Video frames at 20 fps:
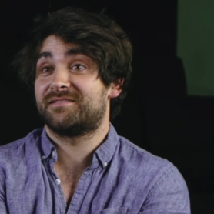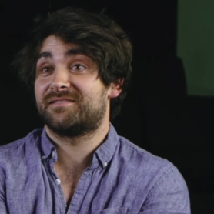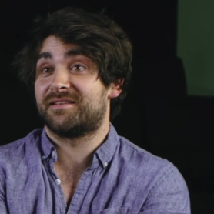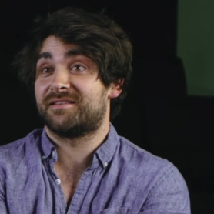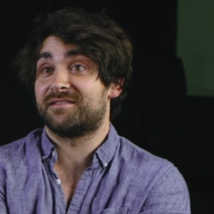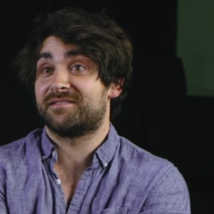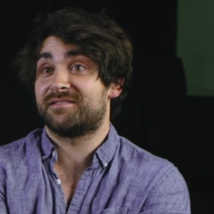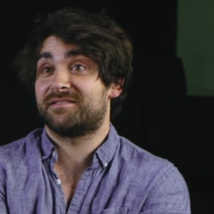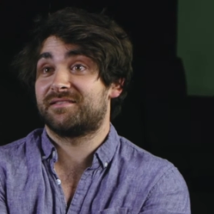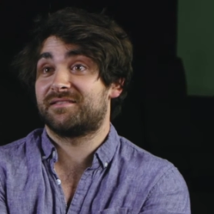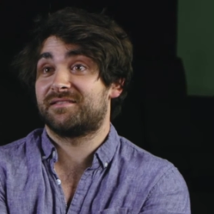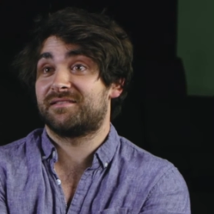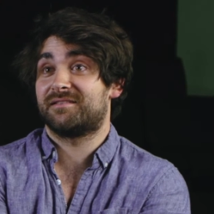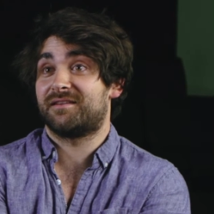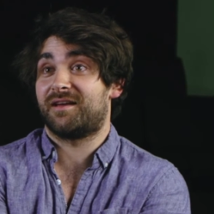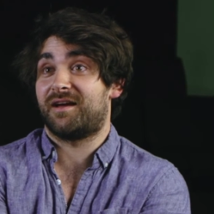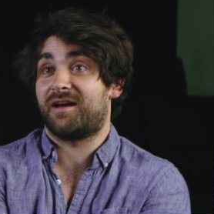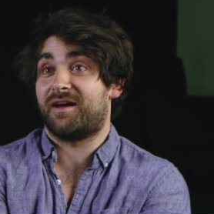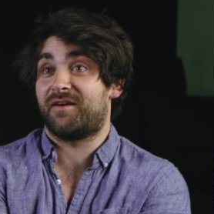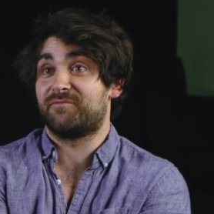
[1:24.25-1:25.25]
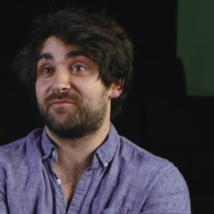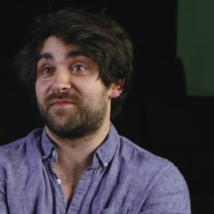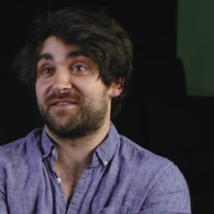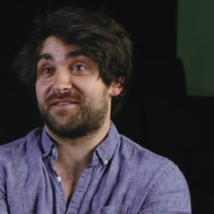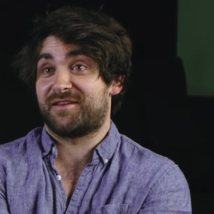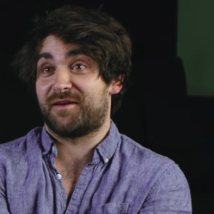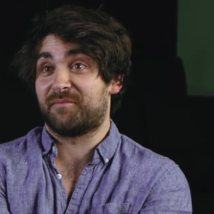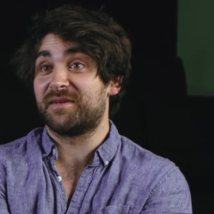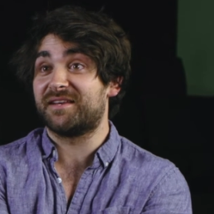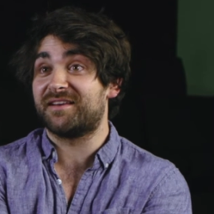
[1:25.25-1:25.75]
Since I've
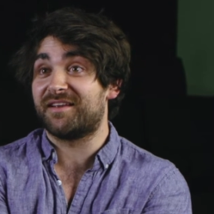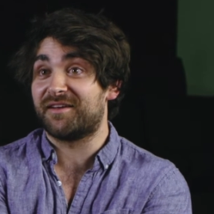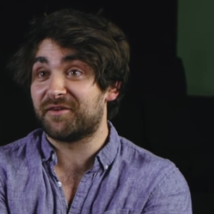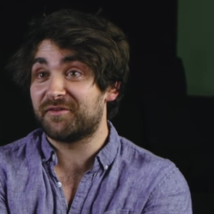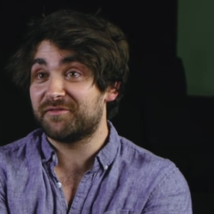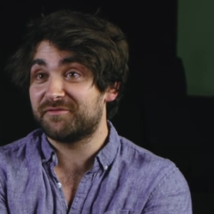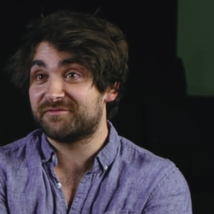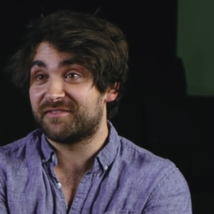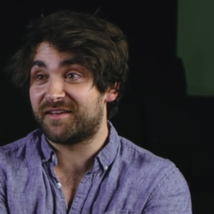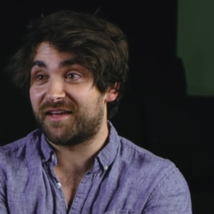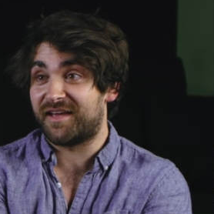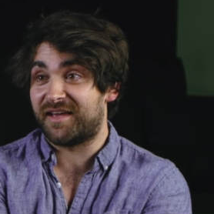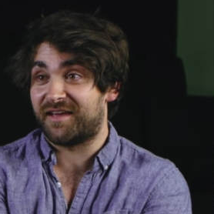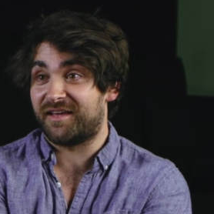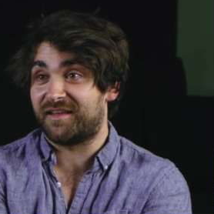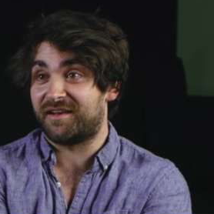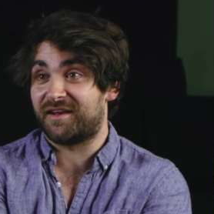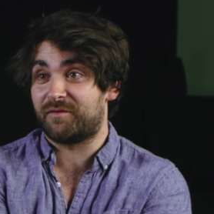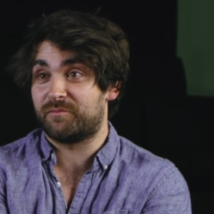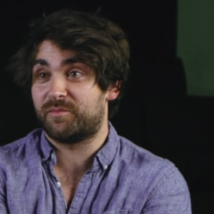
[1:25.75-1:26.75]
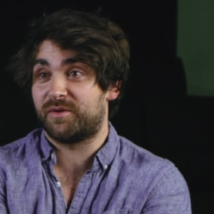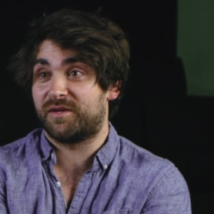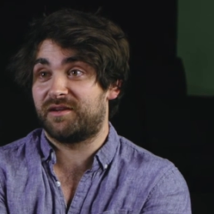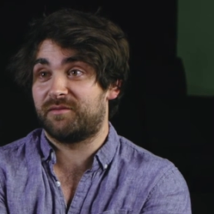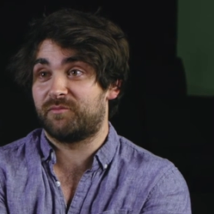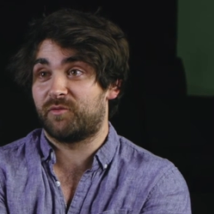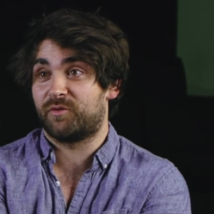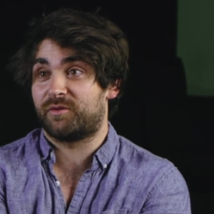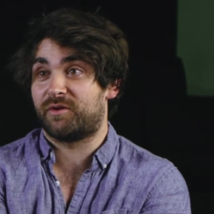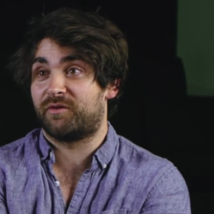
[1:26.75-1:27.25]
been coming here, and I've been
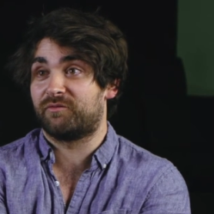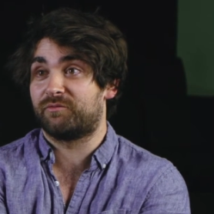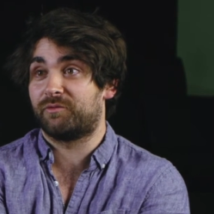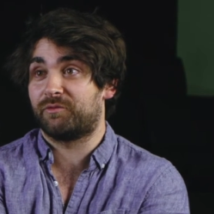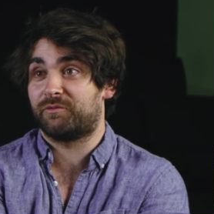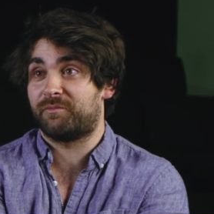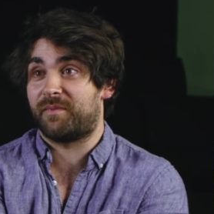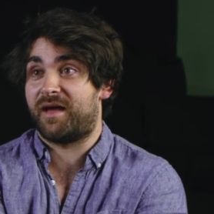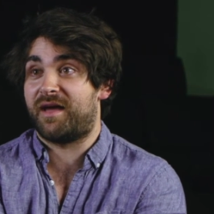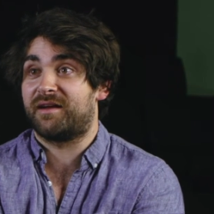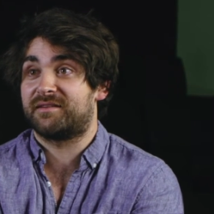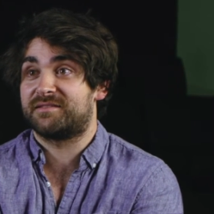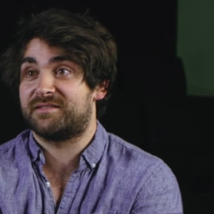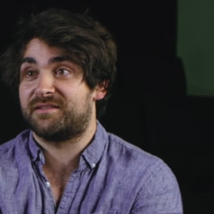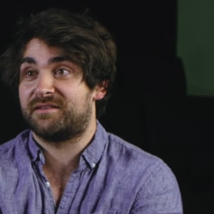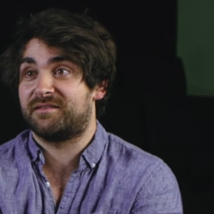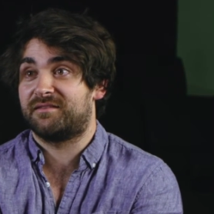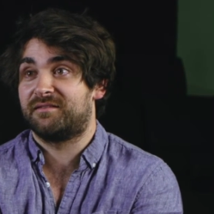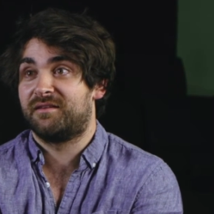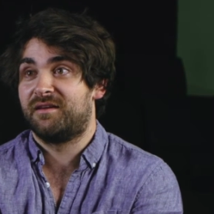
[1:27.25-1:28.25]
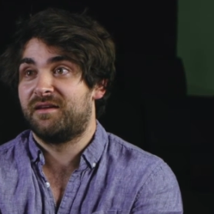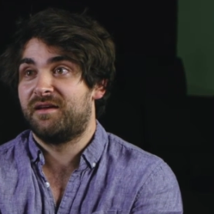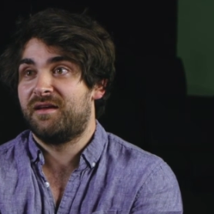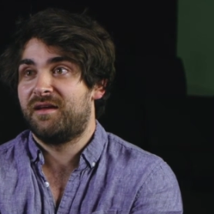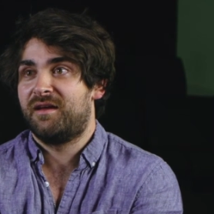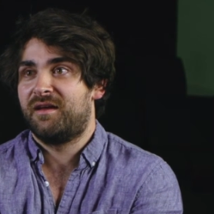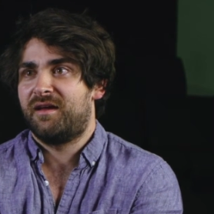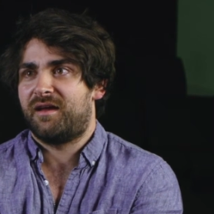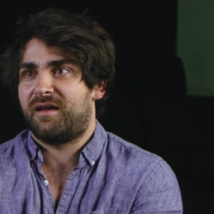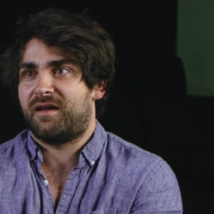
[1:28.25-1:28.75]
getting more comfortable with my acting,
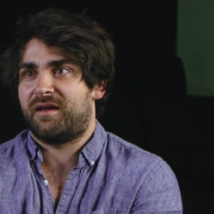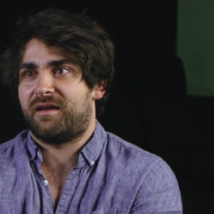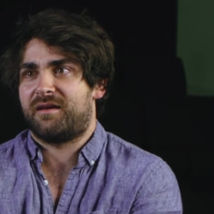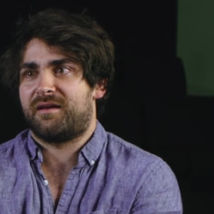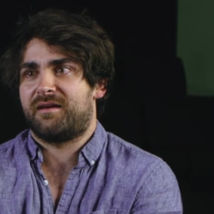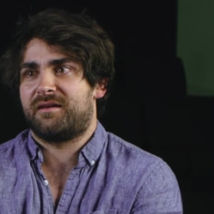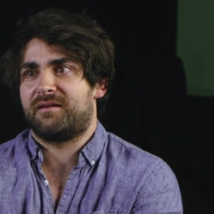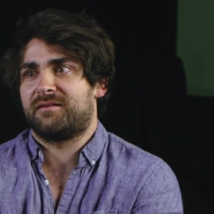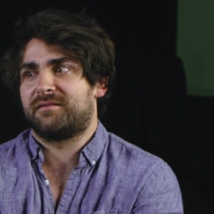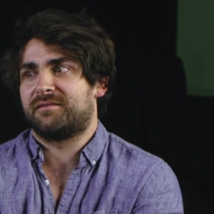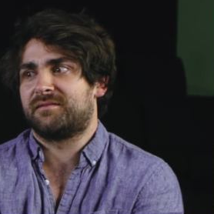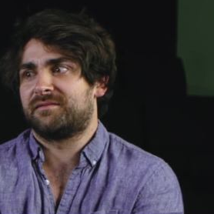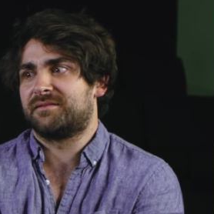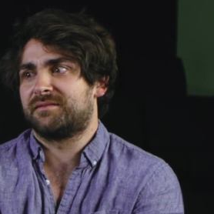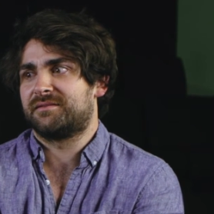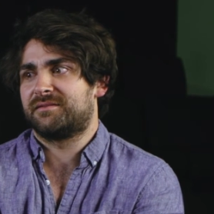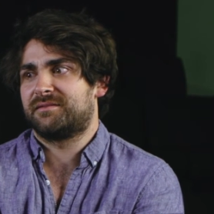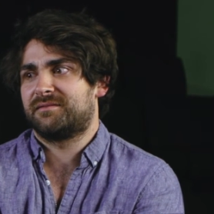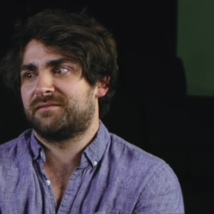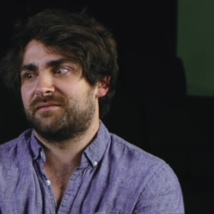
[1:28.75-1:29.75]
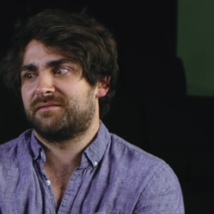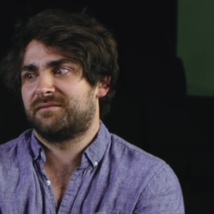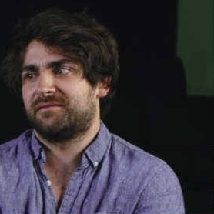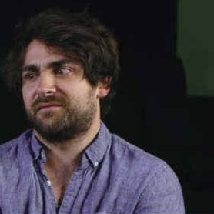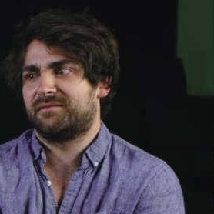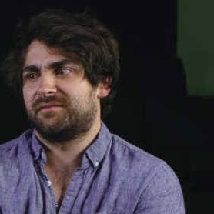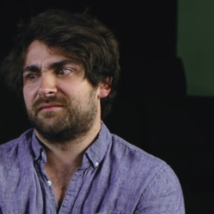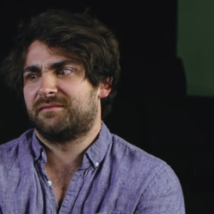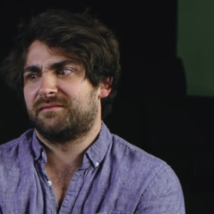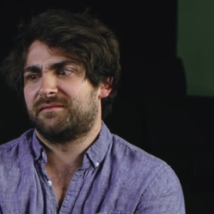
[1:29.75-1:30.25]
and
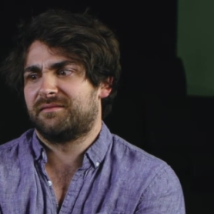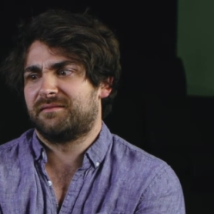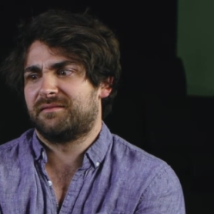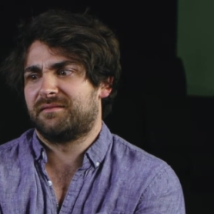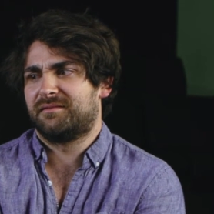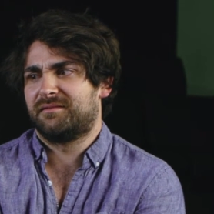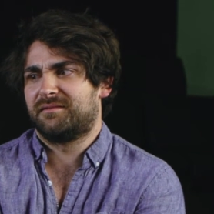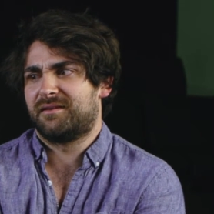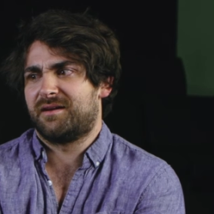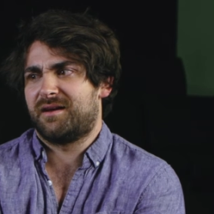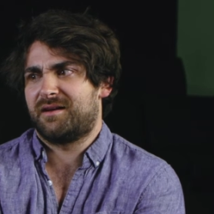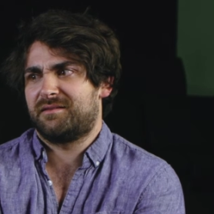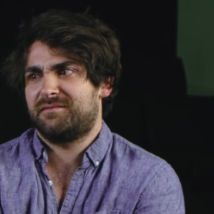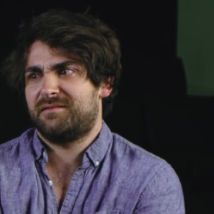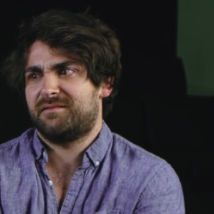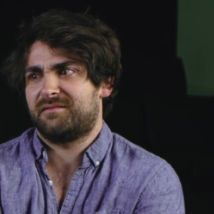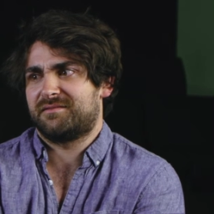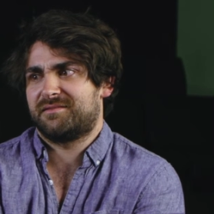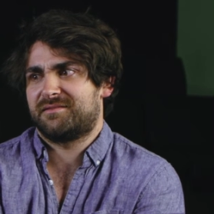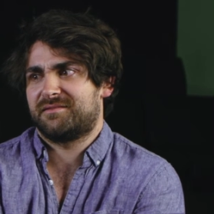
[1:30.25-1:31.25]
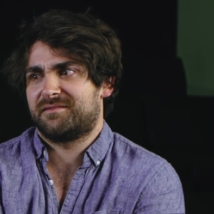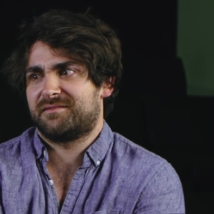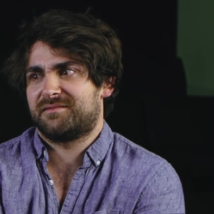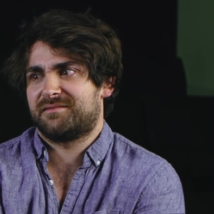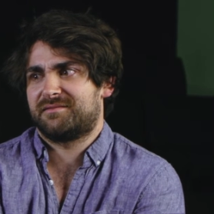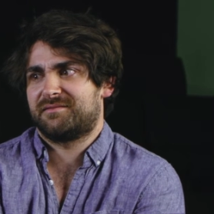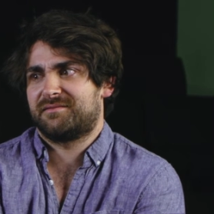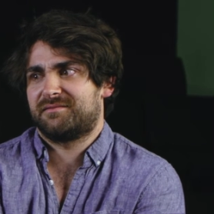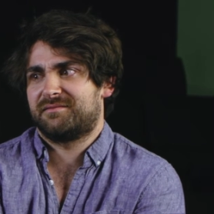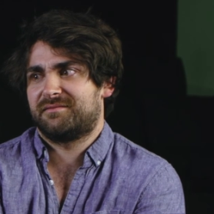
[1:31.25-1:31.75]
I don't know,
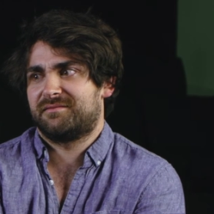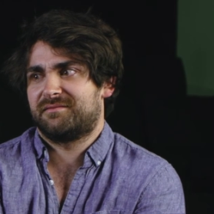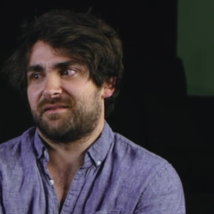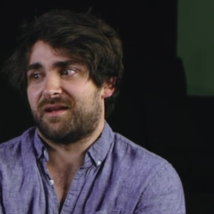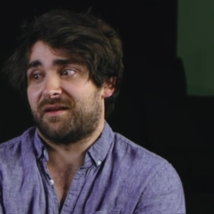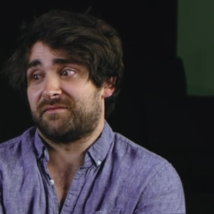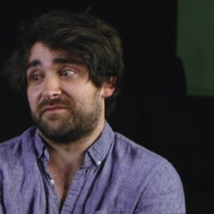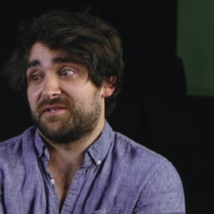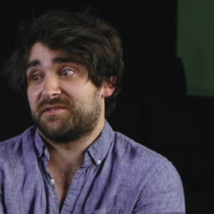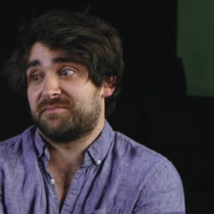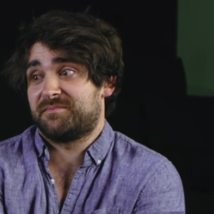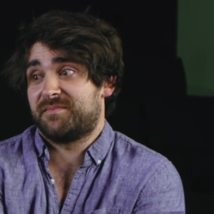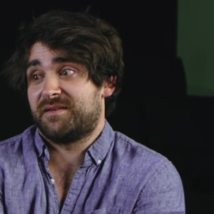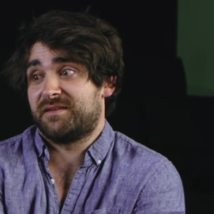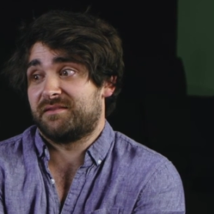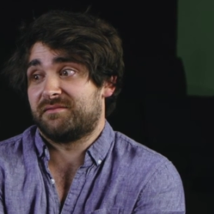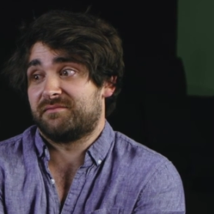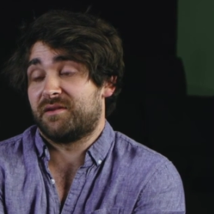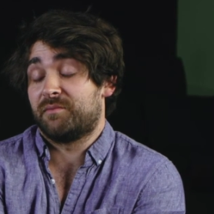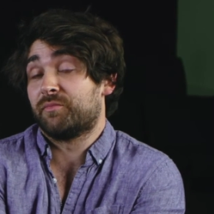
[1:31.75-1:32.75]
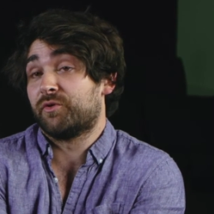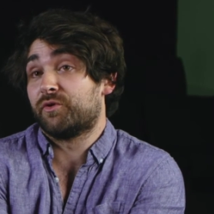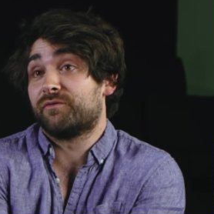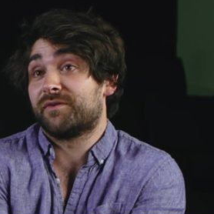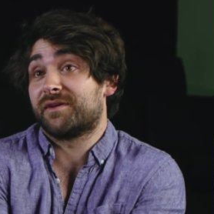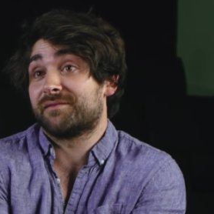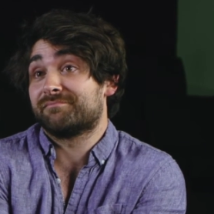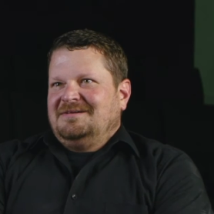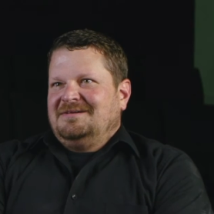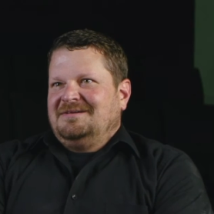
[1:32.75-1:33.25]
I've just been
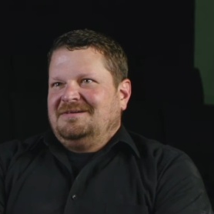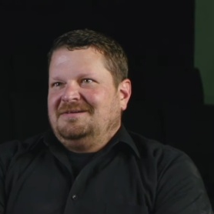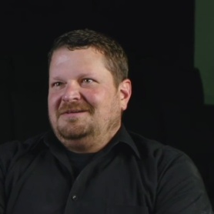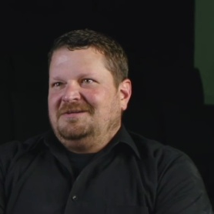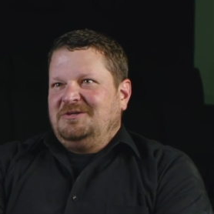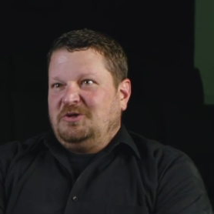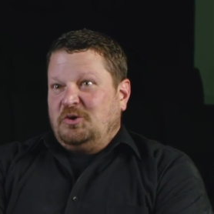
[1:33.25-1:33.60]
improving.